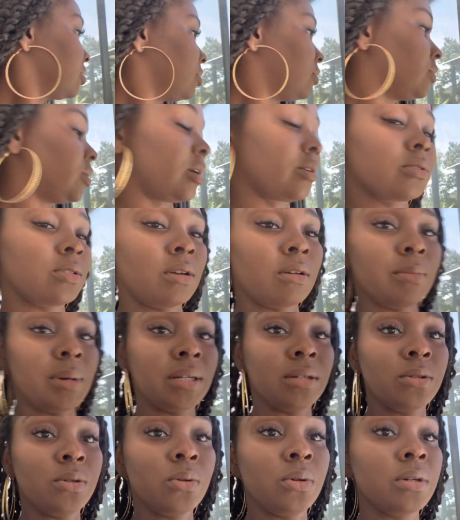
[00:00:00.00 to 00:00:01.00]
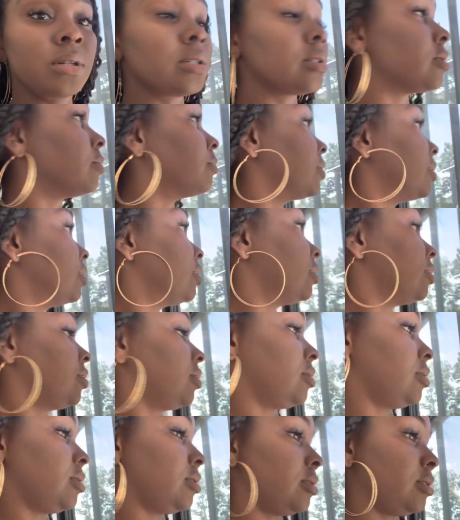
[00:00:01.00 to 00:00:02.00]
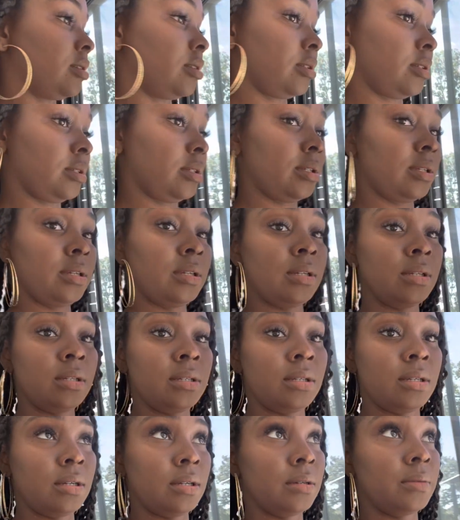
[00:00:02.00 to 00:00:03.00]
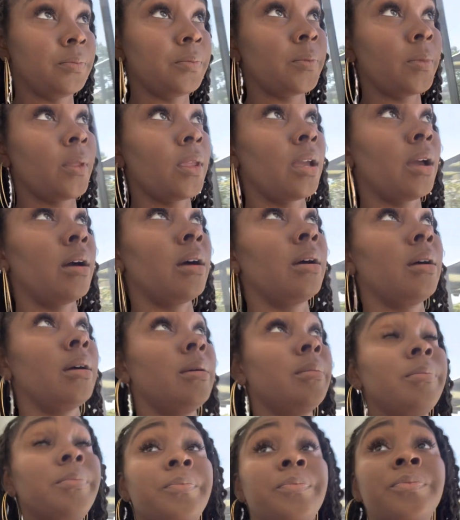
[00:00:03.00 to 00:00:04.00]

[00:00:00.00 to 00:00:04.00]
we're not gonna talk about the doors, but yeah. Um,